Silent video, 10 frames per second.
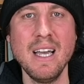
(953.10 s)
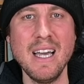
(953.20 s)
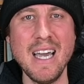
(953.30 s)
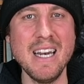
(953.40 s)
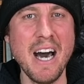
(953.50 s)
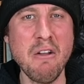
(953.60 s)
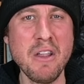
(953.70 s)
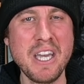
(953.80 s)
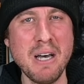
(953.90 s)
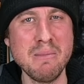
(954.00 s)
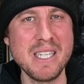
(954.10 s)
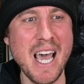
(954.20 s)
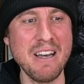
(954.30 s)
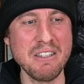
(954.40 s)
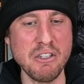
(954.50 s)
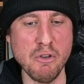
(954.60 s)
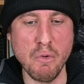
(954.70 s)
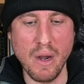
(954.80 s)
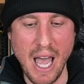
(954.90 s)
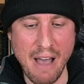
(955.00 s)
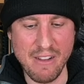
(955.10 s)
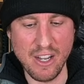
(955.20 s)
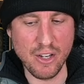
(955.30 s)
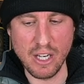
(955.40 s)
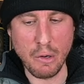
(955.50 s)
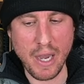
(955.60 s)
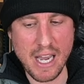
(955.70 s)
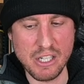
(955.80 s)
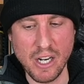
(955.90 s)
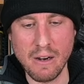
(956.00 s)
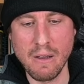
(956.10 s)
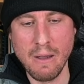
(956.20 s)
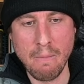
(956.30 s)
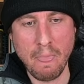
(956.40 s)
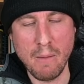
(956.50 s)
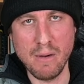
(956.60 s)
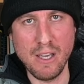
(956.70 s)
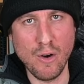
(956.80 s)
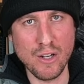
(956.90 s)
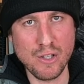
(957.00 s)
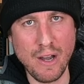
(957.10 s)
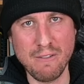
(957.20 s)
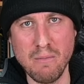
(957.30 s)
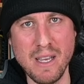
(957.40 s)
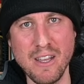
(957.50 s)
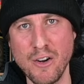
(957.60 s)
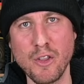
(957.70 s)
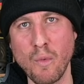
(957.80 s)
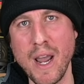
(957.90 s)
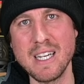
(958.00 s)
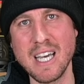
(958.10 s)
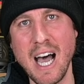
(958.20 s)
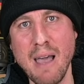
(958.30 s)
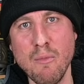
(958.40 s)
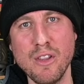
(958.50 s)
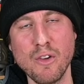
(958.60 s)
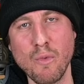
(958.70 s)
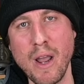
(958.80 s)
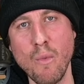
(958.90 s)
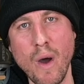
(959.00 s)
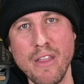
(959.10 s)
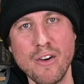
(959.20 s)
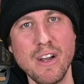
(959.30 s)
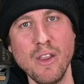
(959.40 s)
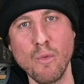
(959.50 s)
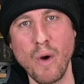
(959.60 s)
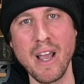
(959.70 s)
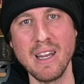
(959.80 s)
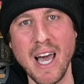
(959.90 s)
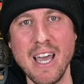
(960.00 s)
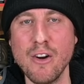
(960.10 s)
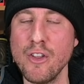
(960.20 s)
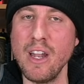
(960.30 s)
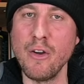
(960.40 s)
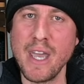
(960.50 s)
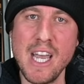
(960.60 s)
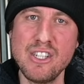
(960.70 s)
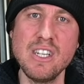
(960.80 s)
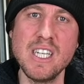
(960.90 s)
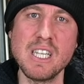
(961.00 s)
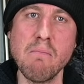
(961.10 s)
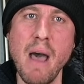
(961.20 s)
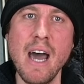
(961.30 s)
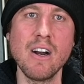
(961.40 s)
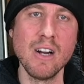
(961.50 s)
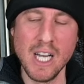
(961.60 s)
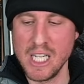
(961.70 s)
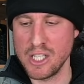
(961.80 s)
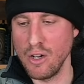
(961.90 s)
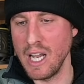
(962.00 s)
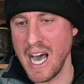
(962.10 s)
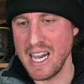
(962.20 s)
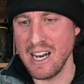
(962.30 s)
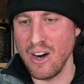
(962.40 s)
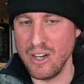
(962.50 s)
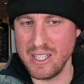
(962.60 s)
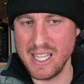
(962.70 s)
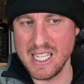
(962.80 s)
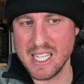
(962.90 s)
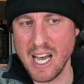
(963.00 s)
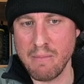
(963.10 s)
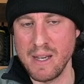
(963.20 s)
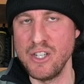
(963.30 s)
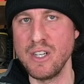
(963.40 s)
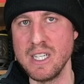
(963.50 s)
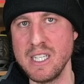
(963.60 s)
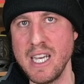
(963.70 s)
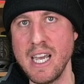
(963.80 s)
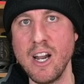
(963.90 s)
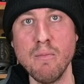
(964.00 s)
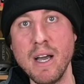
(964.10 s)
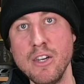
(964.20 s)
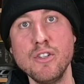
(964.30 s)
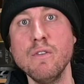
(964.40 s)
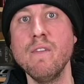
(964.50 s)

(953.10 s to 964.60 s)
it not only comes down to having a good location, but you also have to be there at the right time with the right weather and the right light, or the location doesn't matter. So lining all of these up, as you can see in all my YouTube